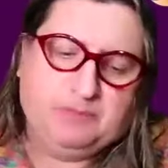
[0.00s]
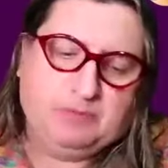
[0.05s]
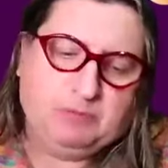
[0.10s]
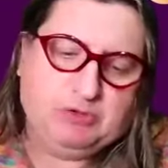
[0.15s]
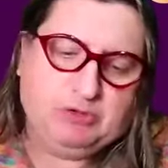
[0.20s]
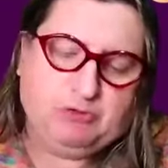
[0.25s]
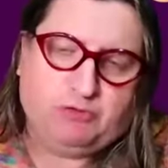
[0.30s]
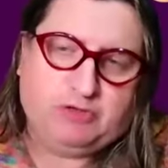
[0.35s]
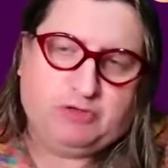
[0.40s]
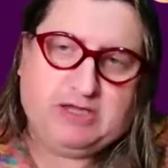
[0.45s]

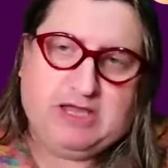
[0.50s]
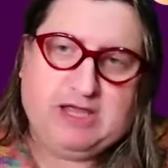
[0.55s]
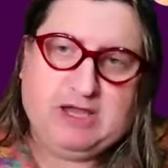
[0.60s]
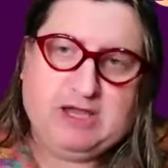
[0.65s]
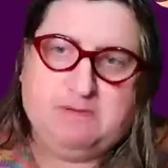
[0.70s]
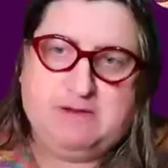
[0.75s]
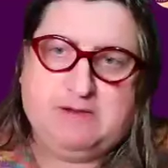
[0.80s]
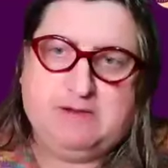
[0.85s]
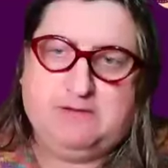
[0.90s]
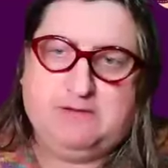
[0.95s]
when you're
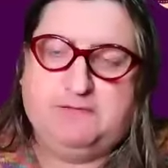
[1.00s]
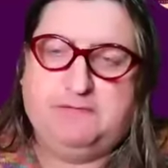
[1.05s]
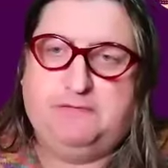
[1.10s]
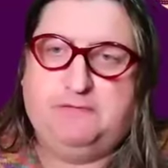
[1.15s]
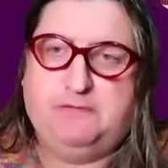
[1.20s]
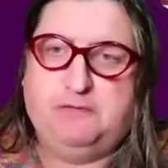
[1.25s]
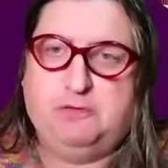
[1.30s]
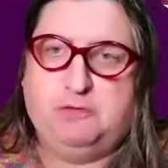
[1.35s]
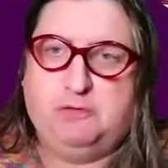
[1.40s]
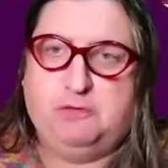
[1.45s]
caring
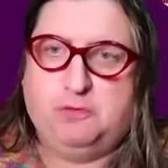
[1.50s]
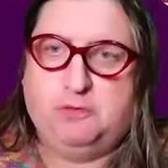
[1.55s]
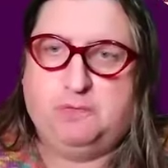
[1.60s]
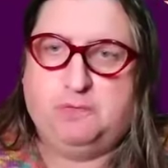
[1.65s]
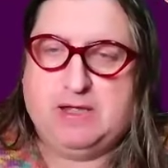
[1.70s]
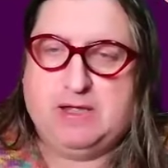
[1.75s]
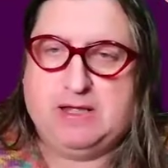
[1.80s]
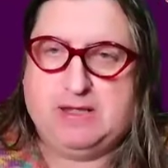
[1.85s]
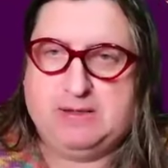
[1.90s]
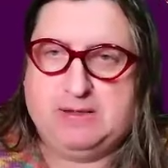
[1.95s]
for
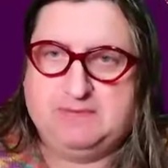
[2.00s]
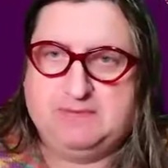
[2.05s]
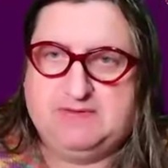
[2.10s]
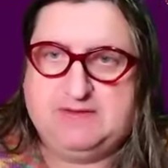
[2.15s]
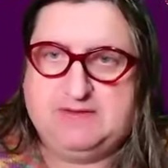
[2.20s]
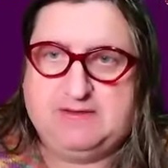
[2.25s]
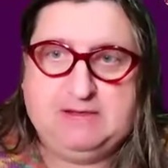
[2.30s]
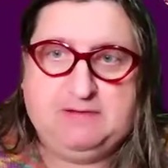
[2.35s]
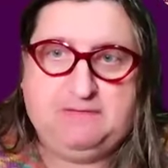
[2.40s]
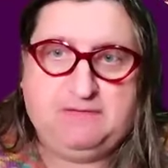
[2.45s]

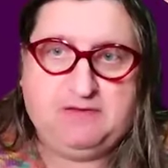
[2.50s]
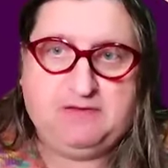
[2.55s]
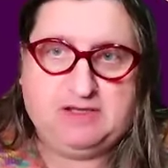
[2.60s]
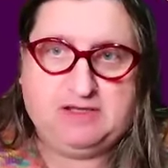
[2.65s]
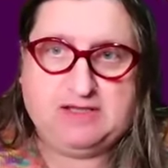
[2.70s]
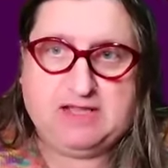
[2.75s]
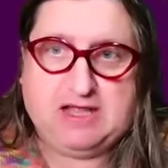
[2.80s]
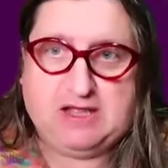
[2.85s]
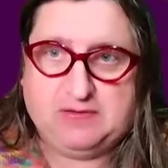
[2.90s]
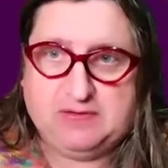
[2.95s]

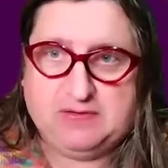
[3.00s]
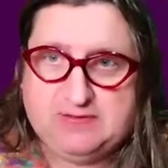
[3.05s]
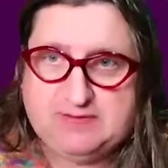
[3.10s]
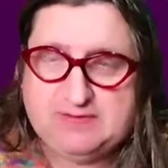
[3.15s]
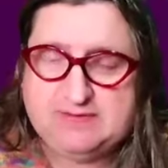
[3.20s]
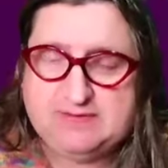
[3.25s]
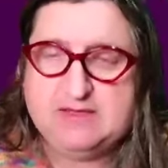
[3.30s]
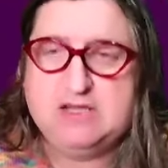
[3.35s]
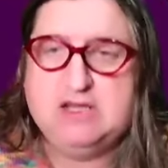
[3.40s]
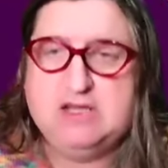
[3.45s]
significant
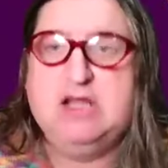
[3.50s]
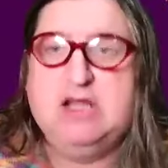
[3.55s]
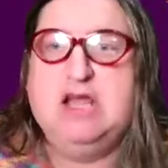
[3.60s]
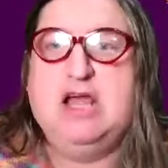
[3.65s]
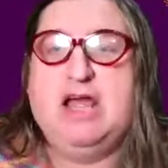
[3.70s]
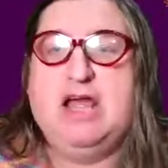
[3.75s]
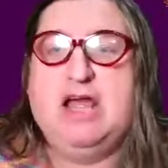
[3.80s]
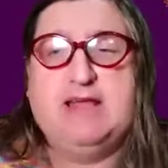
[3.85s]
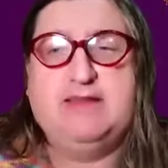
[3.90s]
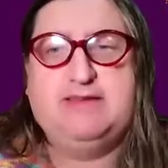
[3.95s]
others,
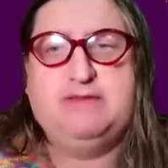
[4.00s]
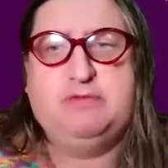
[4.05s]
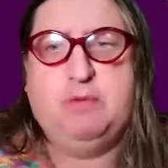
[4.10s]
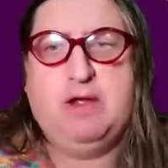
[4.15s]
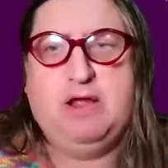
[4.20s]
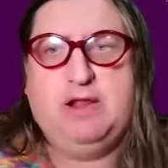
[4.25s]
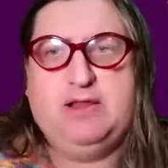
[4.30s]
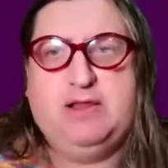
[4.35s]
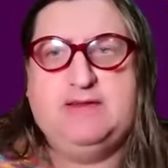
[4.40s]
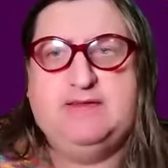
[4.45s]
as
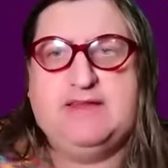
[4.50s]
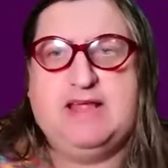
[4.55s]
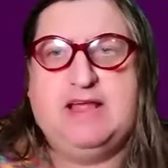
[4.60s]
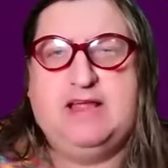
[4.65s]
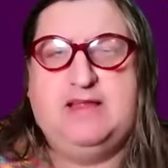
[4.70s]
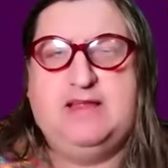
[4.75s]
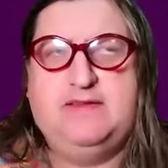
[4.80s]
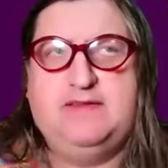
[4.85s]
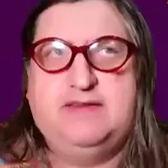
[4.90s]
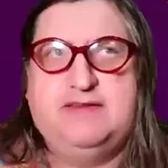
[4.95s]
well as
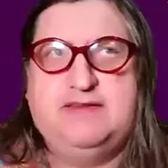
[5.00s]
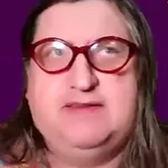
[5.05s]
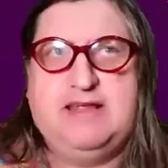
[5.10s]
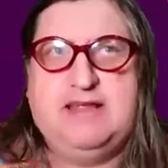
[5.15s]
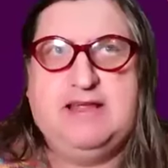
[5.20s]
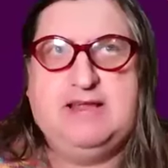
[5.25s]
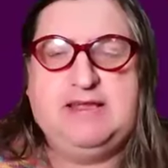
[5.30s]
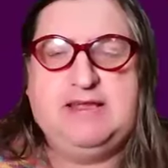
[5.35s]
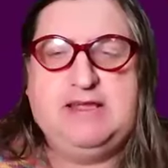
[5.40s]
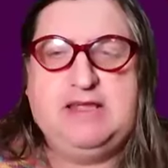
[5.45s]

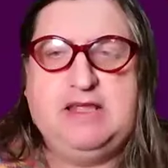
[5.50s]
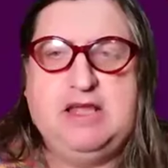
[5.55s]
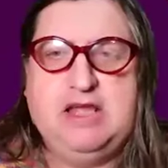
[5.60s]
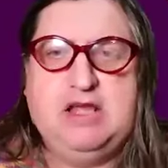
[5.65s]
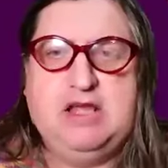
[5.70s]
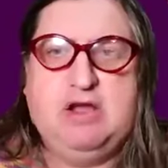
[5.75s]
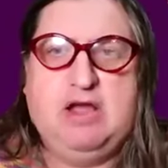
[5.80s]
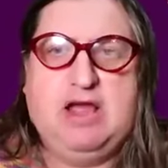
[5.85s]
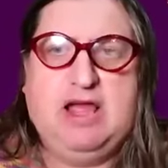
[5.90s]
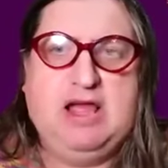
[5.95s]
understanding
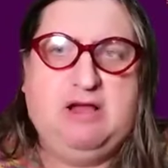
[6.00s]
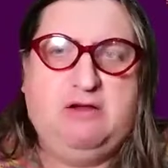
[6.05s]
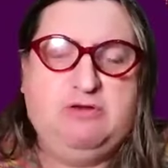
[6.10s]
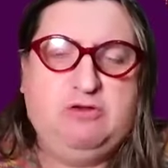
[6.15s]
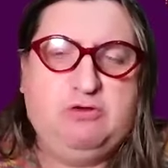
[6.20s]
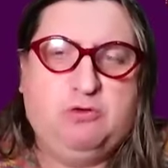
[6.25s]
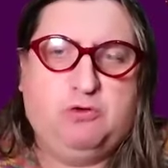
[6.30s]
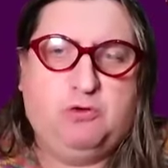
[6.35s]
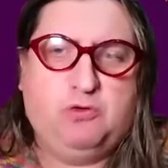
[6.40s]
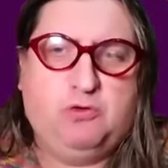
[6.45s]
how
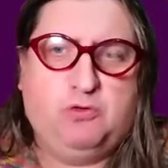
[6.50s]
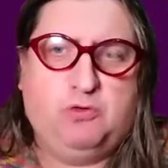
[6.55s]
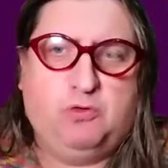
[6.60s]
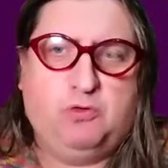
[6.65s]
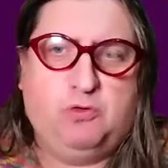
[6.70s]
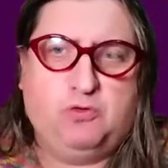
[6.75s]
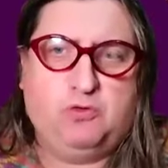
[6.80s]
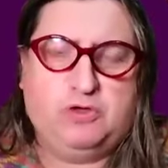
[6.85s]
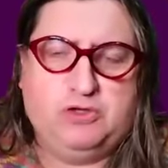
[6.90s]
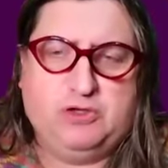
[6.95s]
your
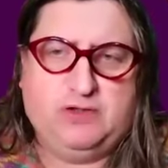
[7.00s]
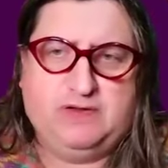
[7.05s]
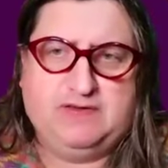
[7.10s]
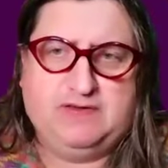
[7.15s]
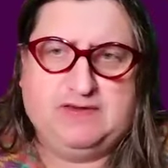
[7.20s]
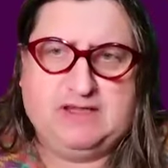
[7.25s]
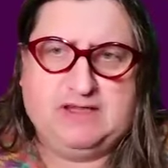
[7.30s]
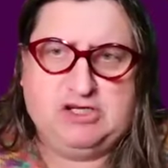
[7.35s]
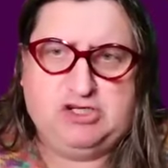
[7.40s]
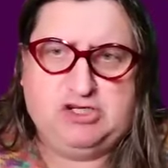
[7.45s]

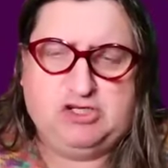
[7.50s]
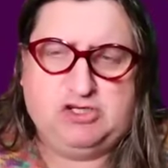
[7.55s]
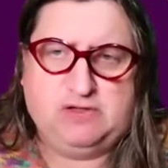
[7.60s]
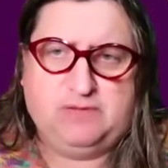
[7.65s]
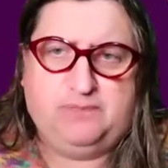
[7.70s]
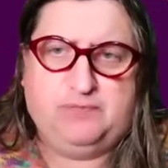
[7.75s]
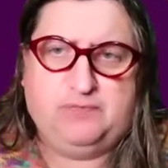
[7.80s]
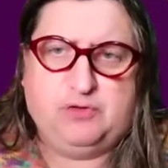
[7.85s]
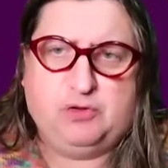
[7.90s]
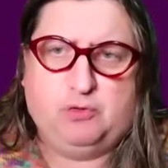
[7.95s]

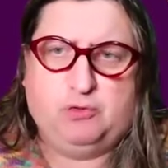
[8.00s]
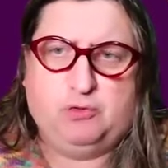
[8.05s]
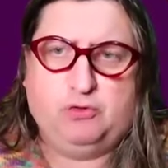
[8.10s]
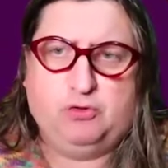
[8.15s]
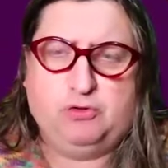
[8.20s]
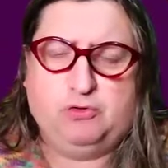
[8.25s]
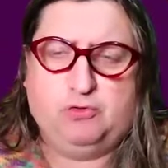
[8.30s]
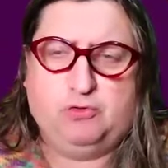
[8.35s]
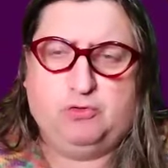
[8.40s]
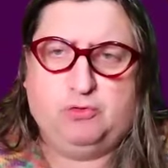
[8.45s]
organisation or
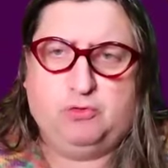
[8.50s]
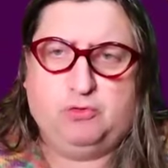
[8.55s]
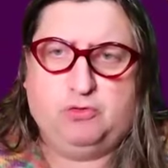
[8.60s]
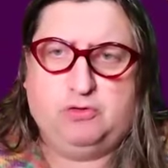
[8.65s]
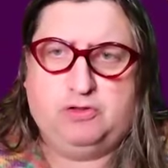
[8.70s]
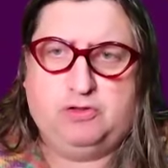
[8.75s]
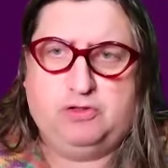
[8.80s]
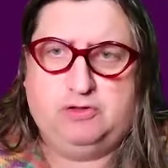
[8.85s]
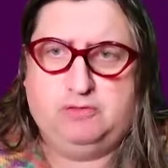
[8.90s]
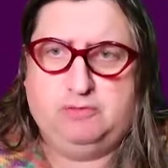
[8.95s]
your
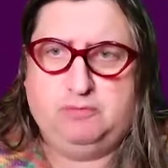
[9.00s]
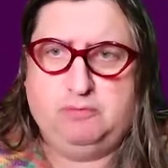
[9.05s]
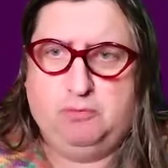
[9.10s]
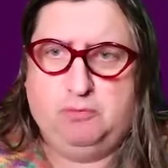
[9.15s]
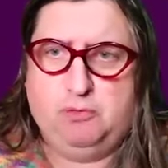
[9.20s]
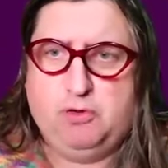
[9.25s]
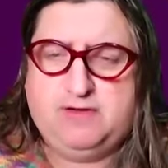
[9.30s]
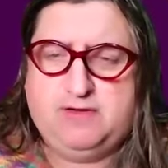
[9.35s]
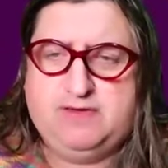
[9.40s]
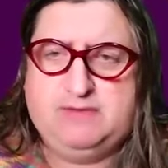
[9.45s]

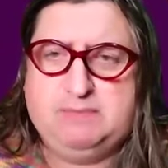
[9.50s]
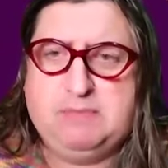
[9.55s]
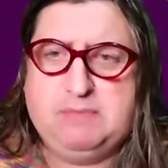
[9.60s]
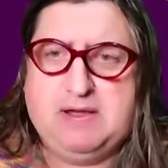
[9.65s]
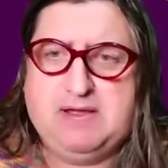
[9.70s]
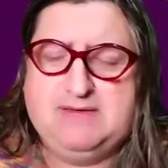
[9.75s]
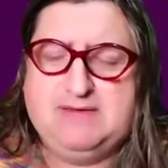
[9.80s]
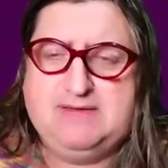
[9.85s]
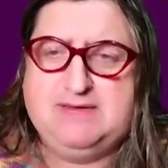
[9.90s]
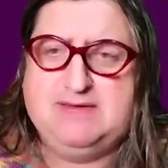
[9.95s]

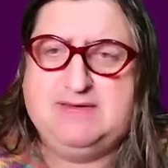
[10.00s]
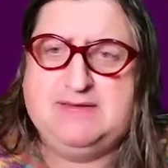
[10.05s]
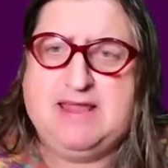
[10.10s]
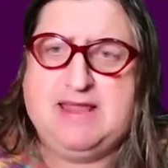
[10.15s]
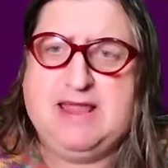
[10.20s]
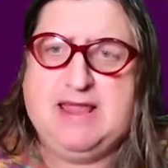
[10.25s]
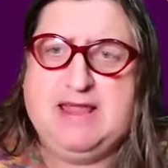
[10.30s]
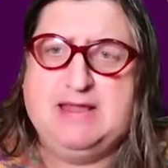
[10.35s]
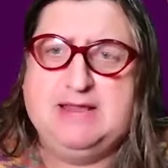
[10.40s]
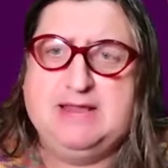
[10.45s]
workspaces
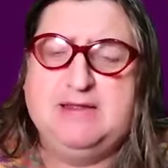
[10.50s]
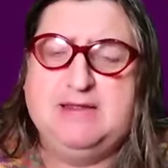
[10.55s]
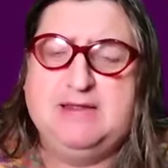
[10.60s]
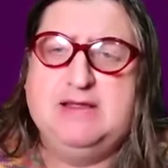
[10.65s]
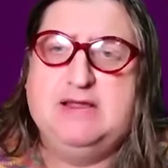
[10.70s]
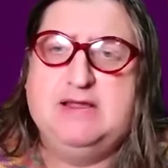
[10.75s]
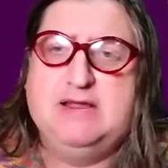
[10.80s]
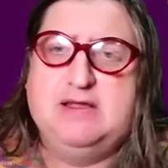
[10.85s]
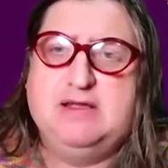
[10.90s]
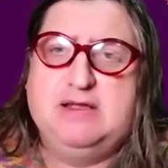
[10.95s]
can
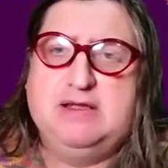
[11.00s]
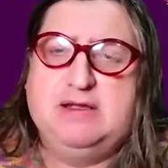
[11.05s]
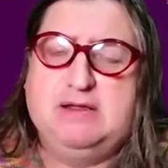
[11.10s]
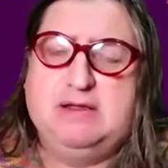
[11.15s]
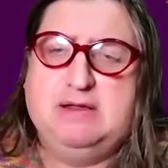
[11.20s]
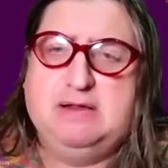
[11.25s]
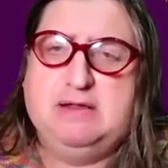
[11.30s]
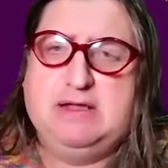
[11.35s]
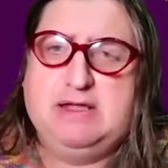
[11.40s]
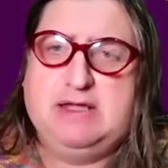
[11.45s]

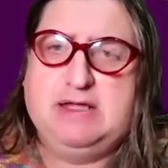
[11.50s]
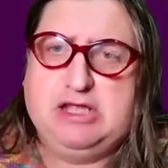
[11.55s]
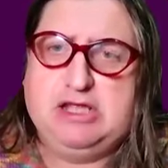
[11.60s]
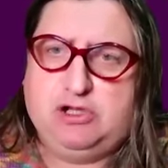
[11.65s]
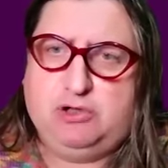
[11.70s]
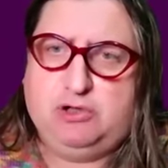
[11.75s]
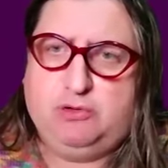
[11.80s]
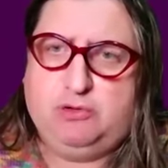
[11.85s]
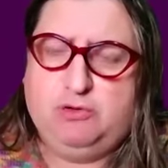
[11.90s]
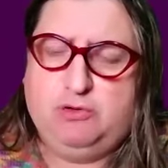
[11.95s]

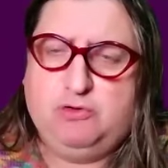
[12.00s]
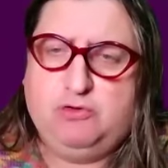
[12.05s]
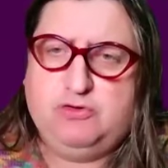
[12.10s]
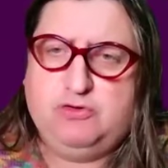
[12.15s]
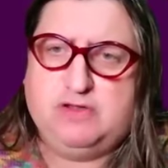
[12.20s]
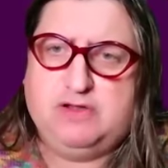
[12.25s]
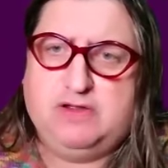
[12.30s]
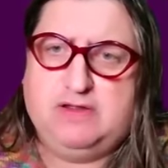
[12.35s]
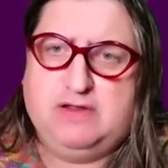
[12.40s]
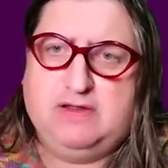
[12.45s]

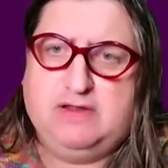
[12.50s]
include